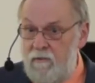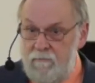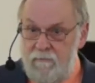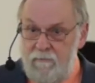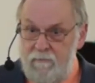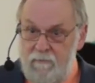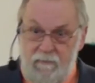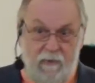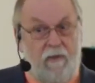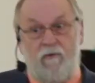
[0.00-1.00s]

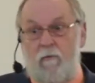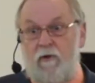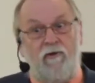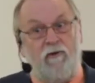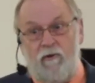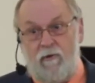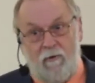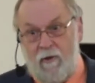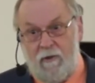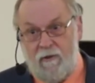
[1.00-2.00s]
As much as you don't
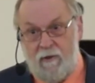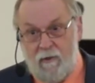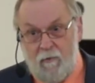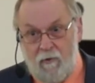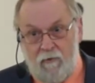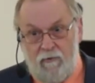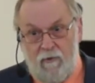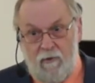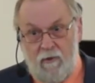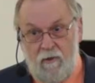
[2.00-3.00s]
like the liberals,
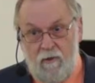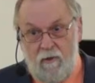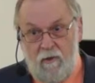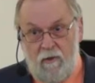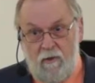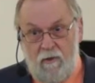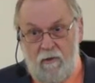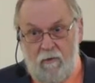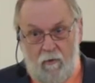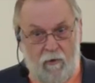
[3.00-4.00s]

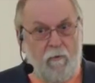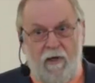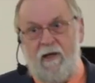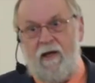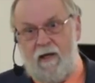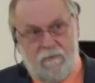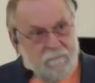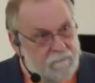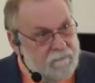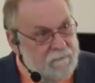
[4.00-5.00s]
or you may not,
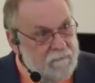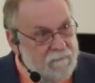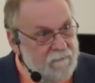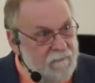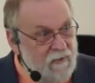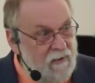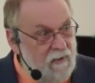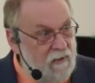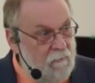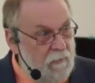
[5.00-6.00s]

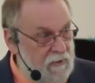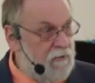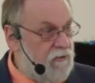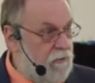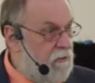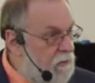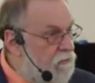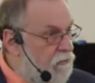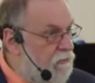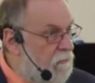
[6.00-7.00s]
but that's their
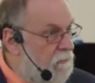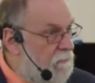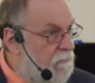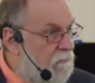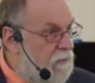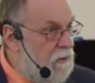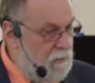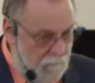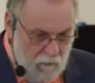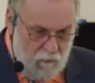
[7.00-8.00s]
criticism.
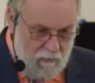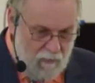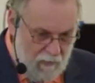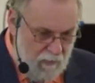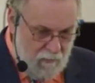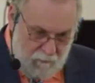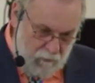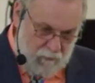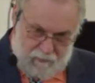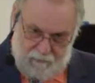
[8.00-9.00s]
The poor are getting
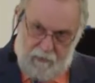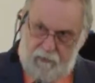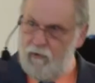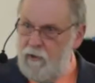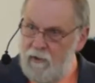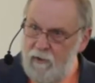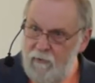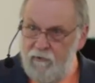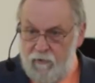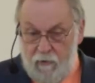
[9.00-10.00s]
poorer, the rich are getting
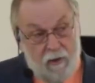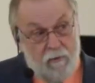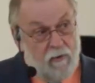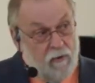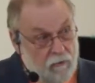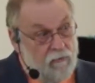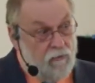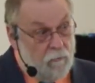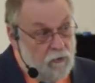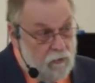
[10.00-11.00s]
richer. And there's
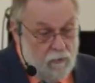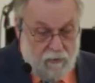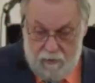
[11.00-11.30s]
some truth to